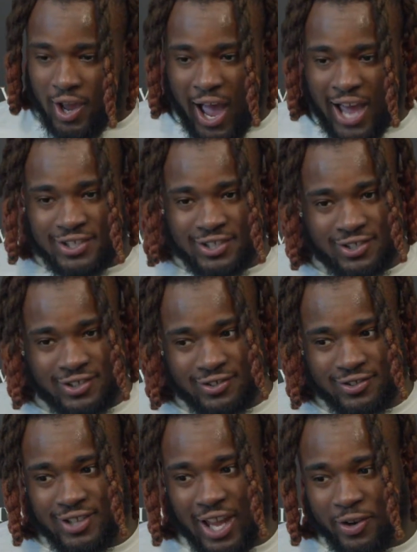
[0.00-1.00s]
I just
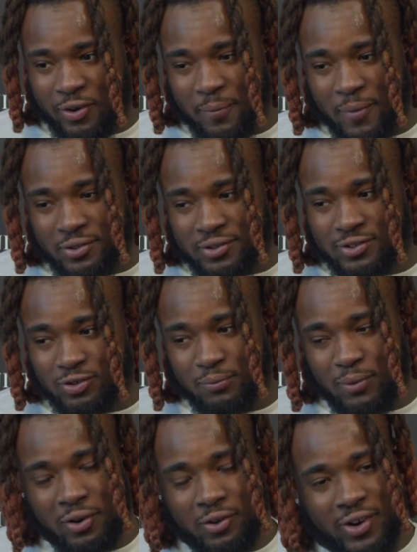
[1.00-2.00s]
thought they were the most Super
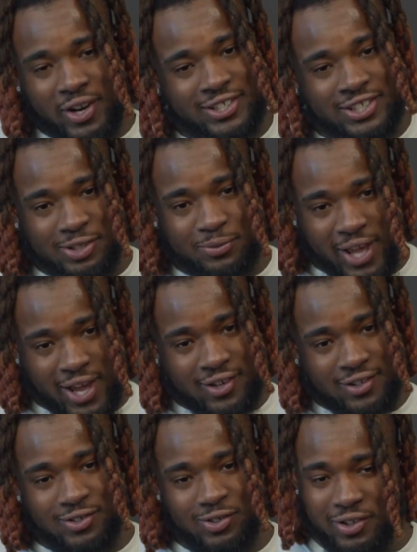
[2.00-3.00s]
Bowl-ready team
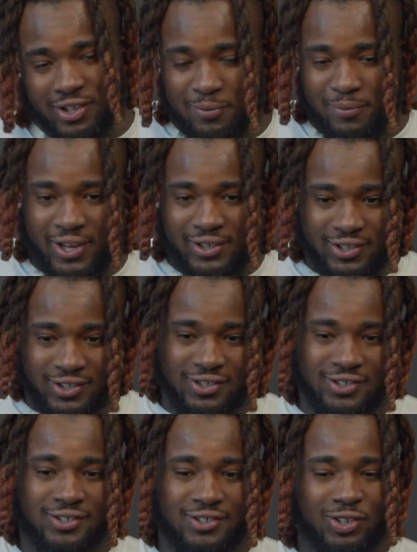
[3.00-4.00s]
now, you know, to get back there,
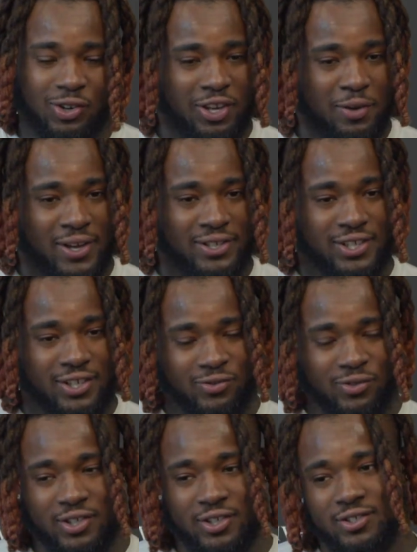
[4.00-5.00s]
you know, get my second
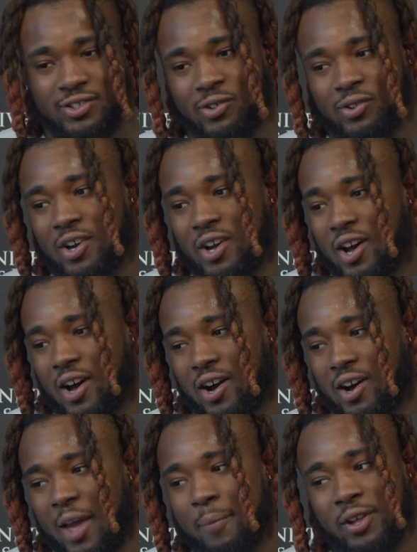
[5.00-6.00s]
ring. So
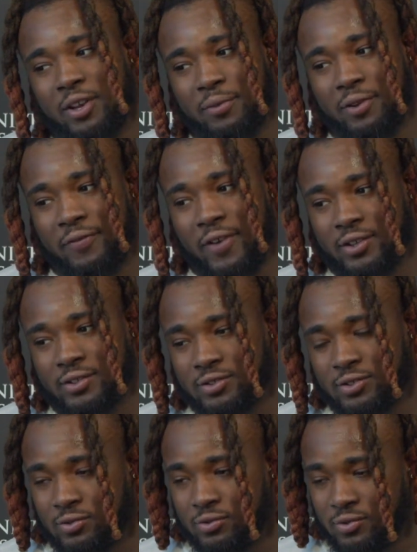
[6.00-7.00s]
that played a big factor,
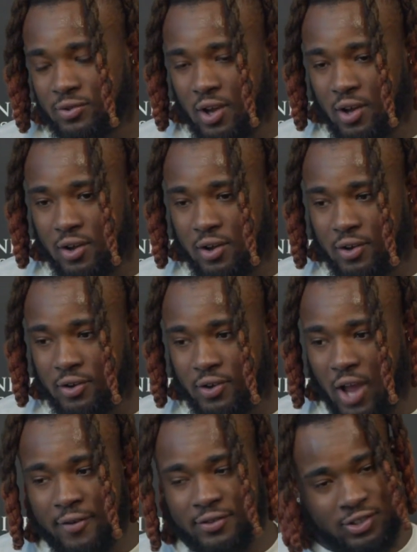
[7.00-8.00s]
too.
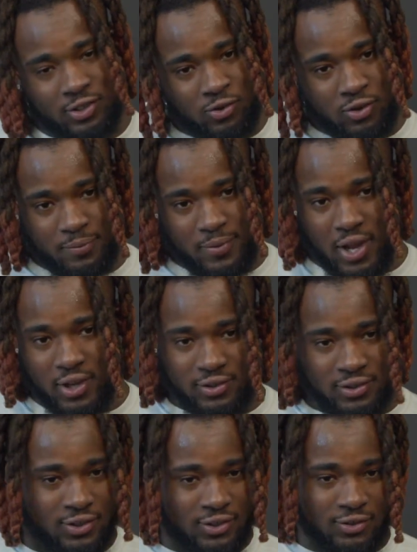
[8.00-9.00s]
Obviously, the quarterback, the
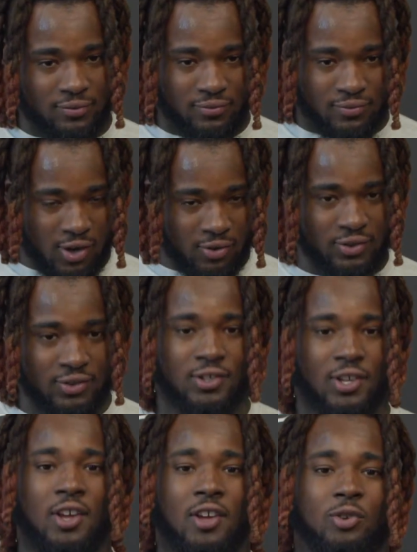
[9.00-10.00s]
system, coaches,
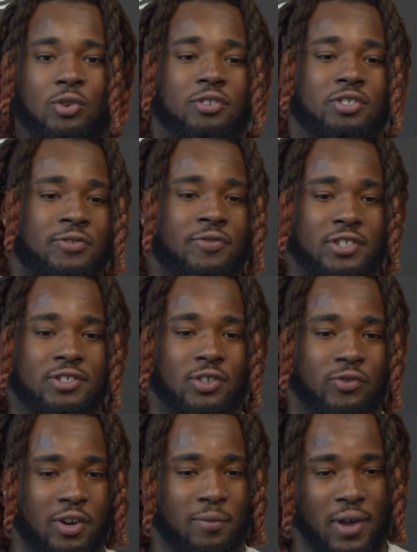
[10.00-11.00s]
you know, just fits a
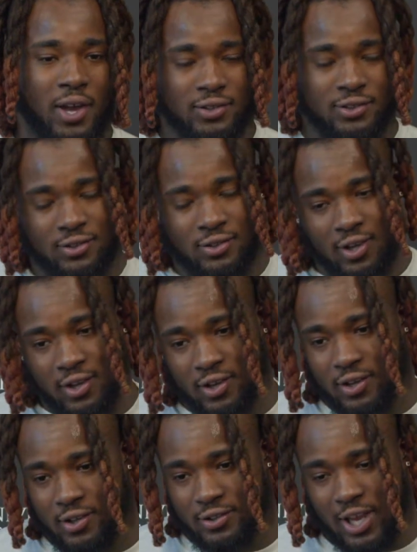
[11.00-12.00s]
running back's
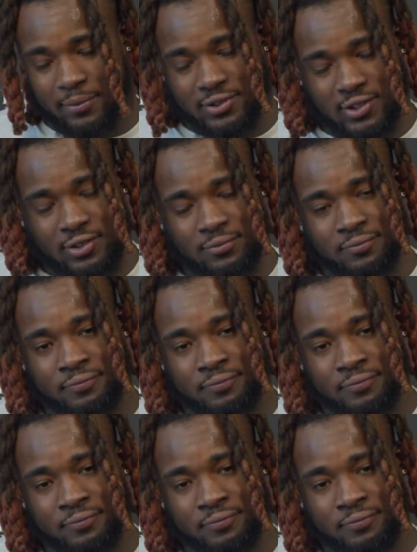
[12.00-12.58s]
type of scheme.